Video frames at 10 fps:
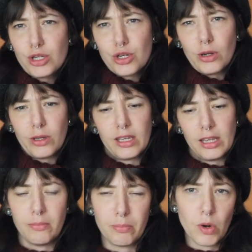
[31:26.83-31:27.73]

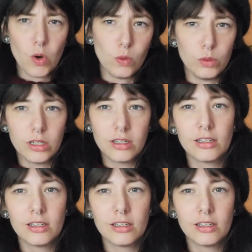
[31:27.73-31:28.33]
chunky bold